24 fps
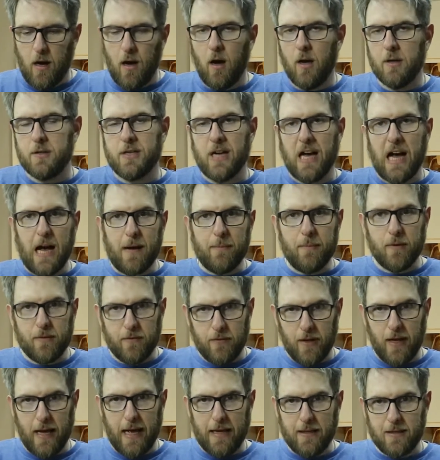On top
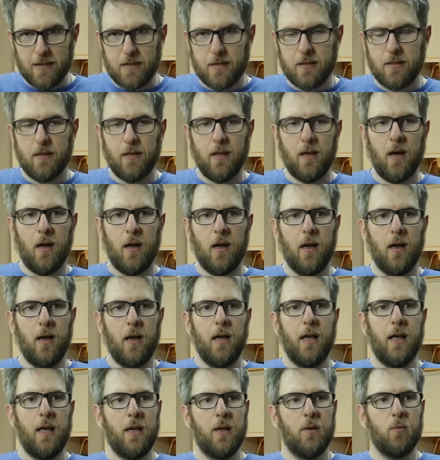of that,
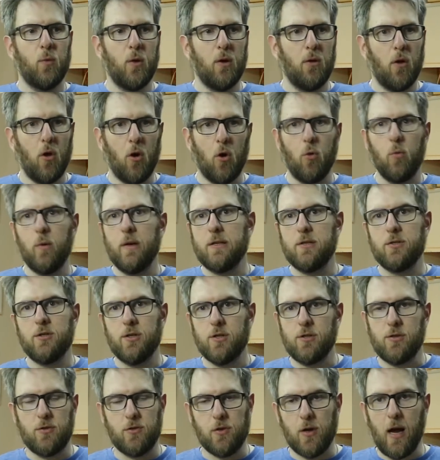uh, it will always
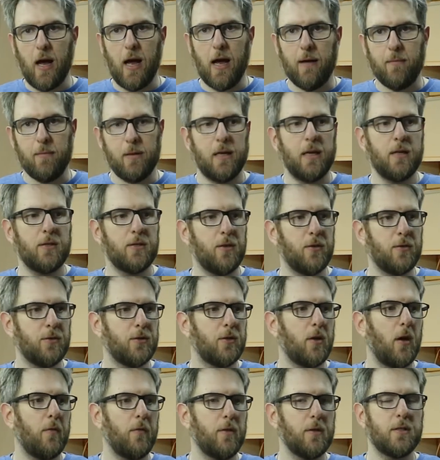just dry because those
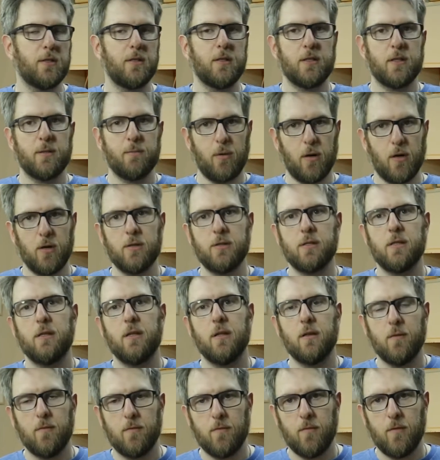solvents disperse,
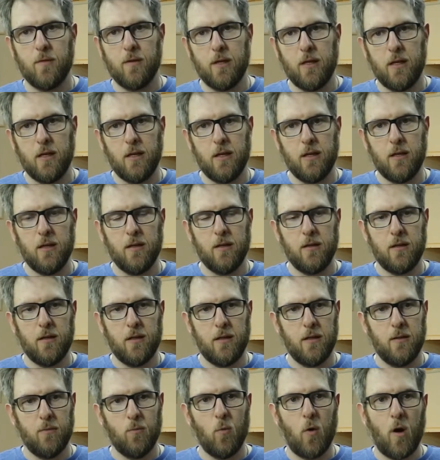the, the,
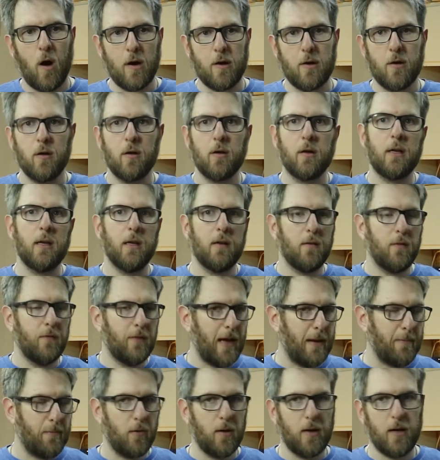the water can
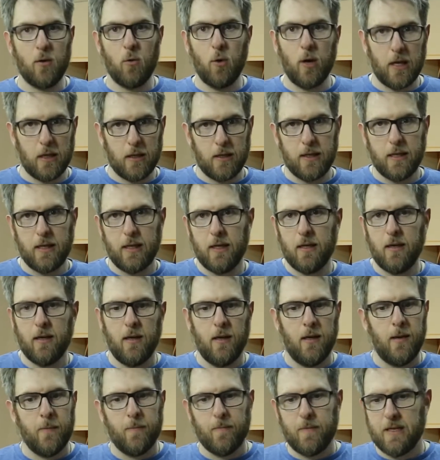evaporate quickly.
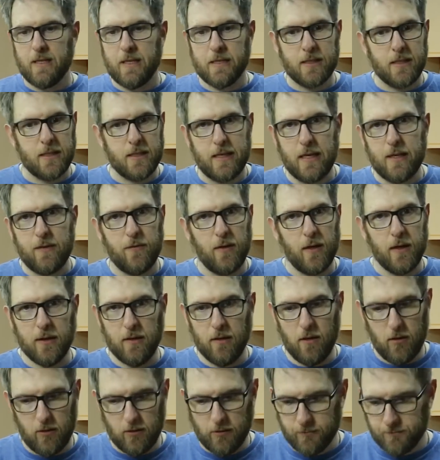It doesn't take very
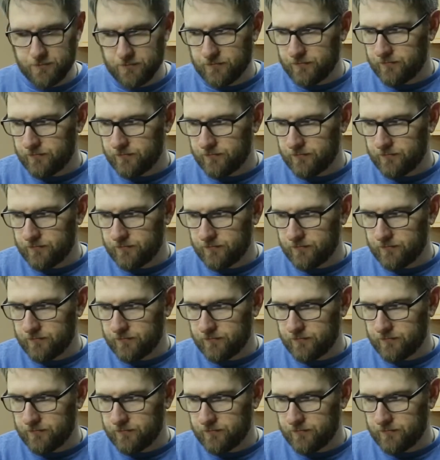long.